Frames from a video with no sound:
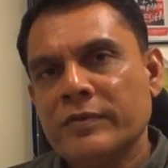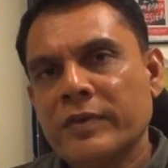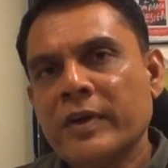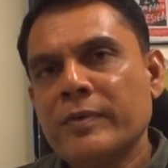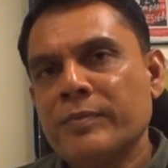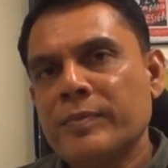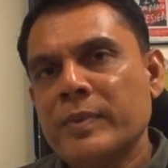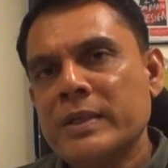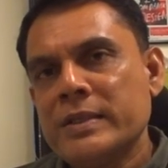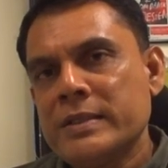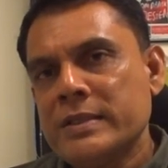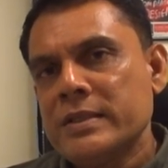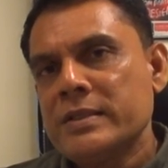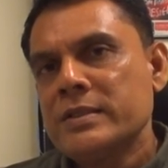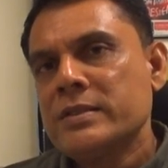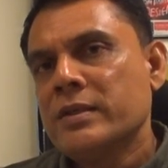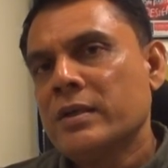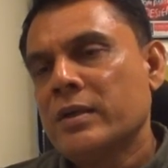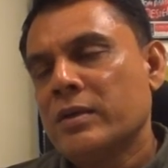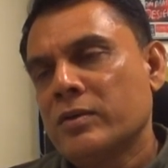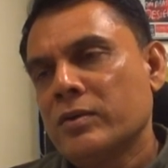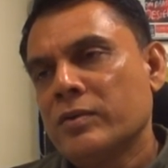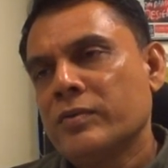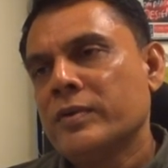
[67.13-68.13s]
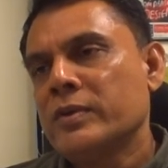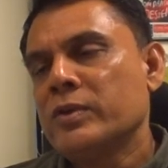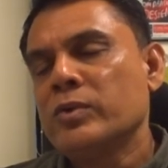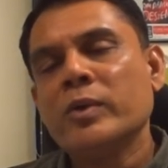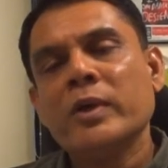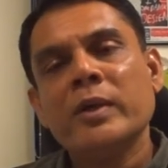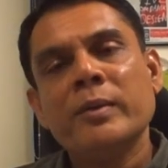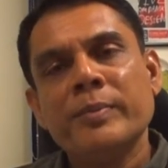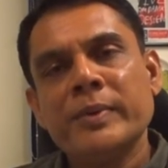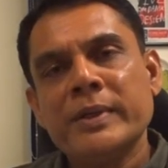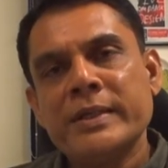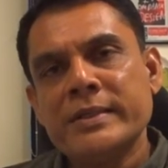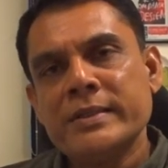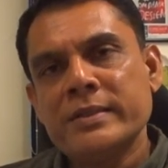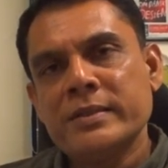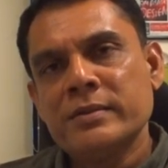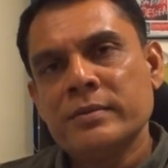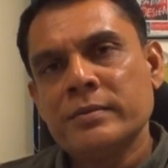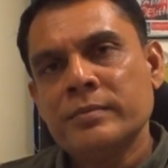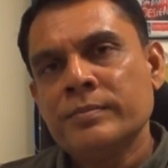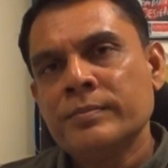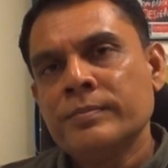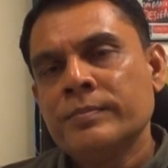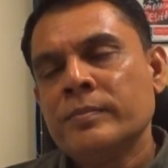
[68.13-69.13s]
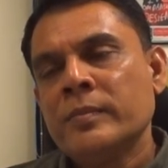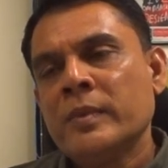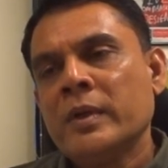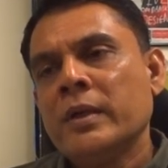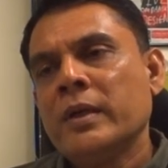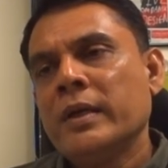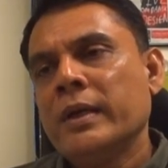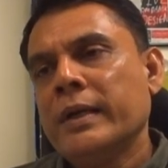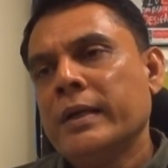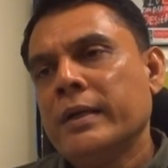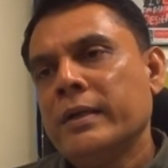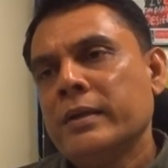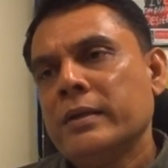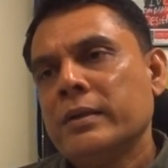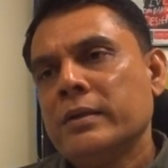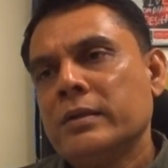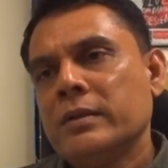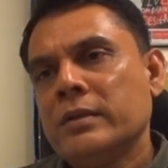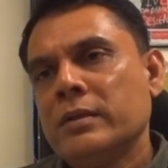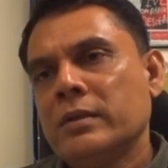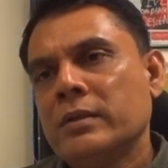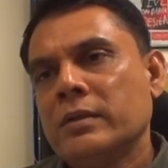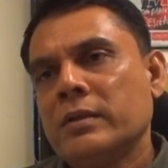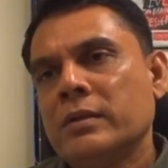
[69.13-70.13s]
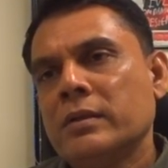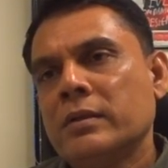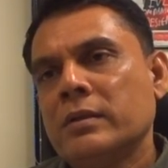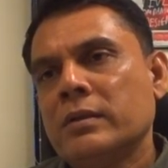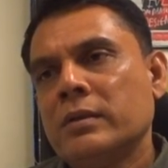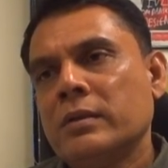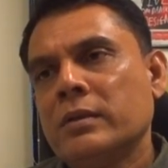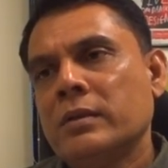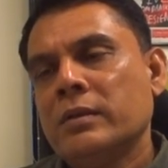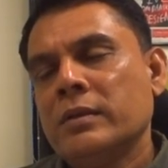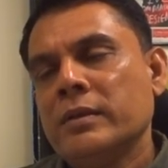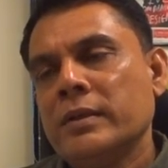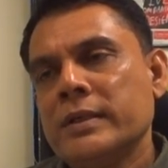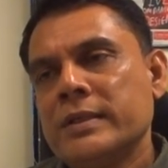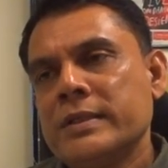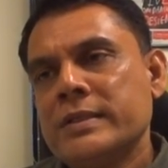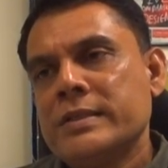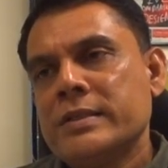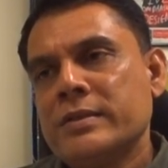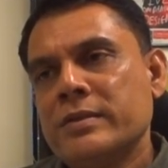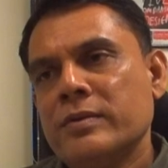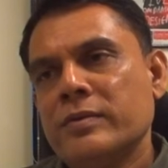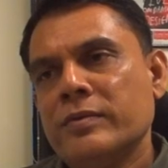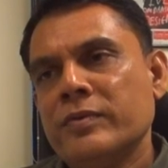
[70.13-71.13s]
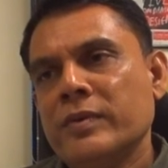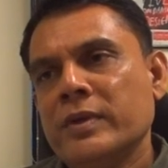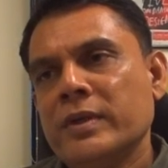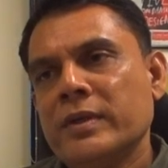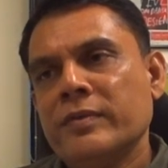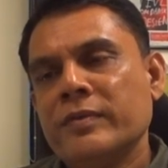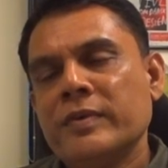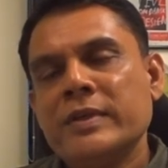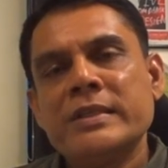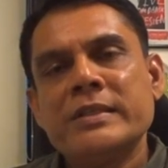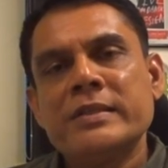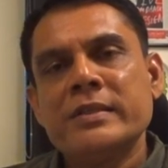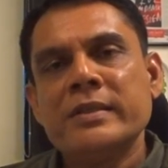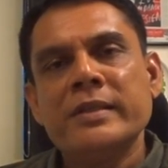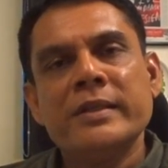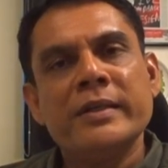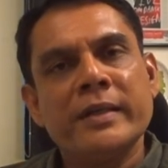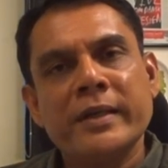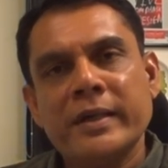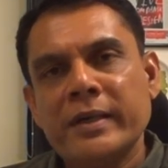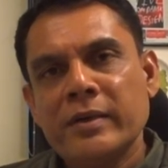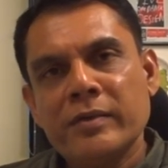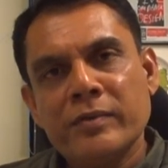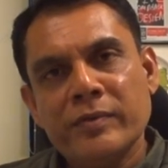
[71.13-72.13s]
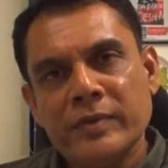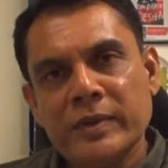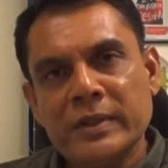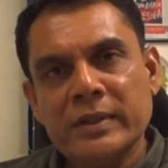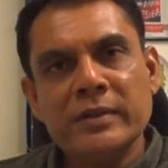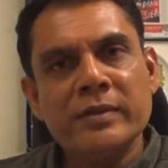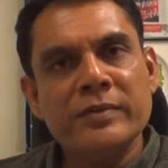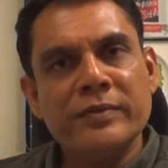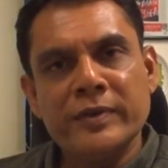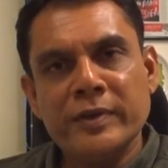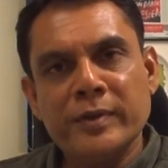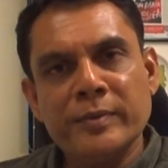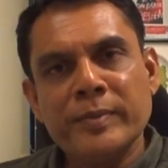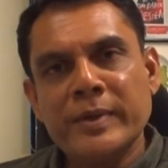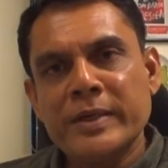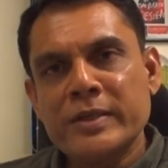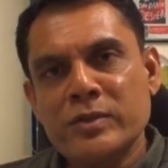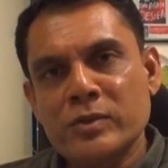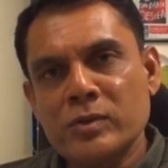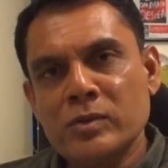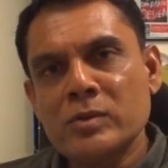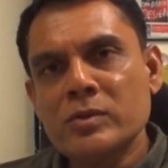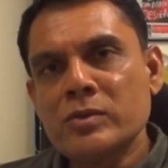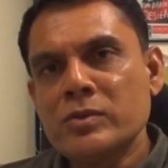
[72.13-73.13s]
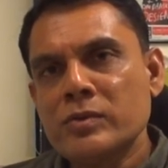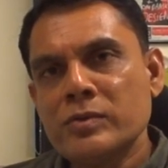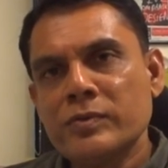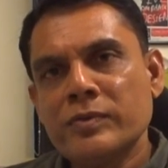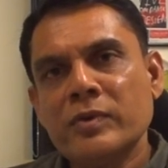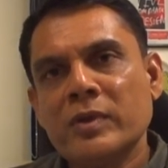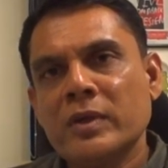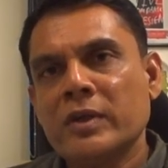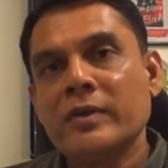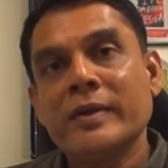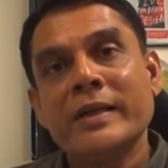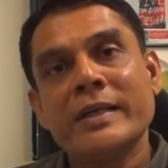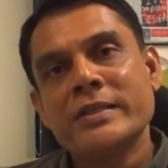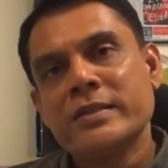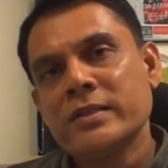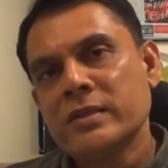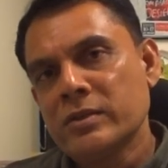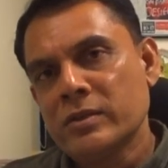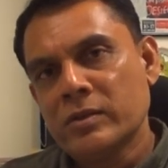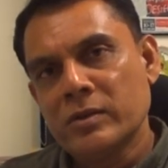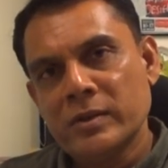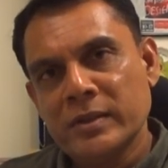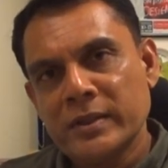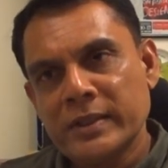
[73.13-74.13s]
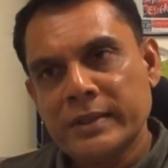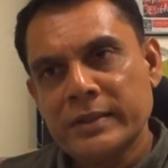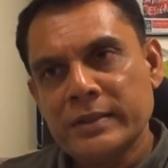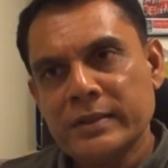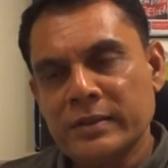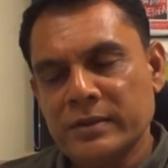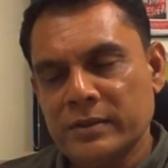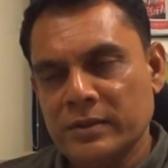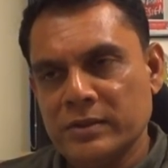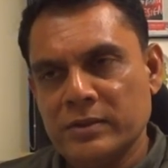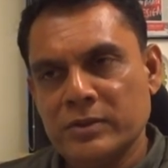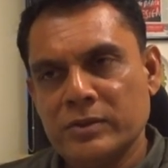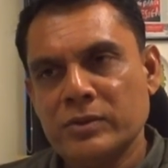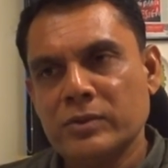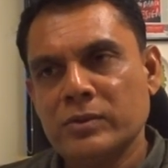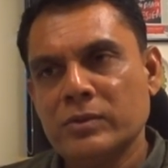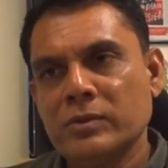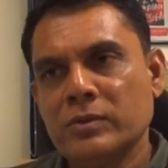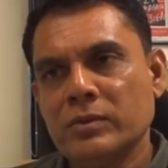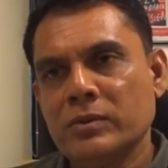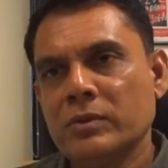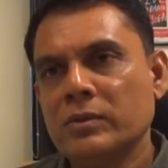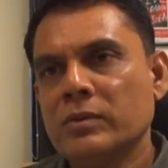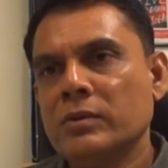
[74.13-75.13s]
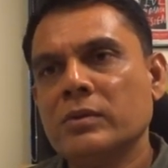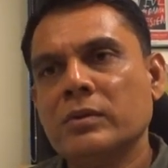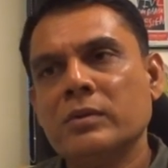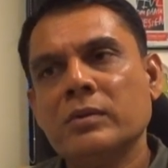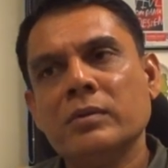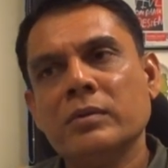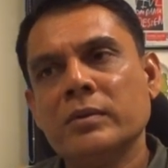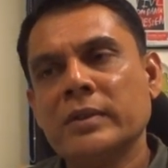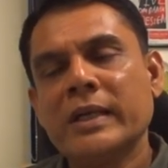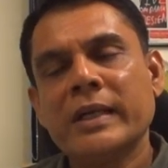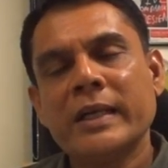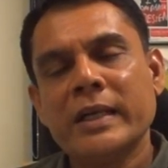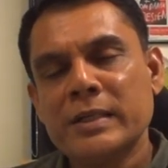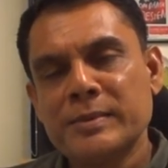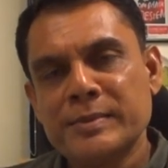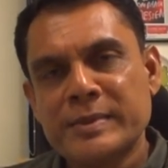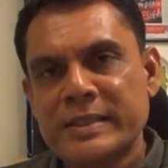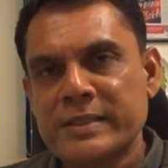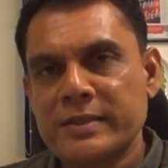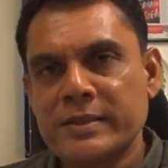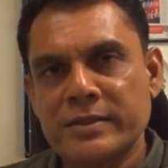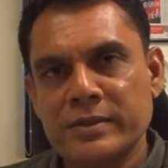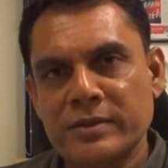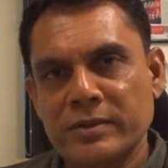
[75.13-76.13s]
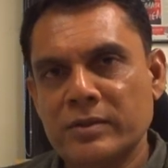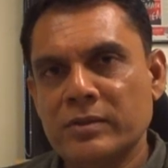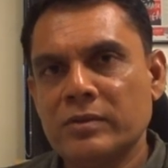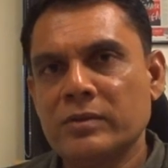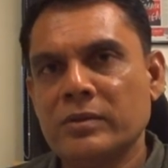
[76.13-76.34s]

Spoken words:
5 pages out of a 12-pager, and yes, we have recently tied up with the Free Press also for our national content. So that helps us.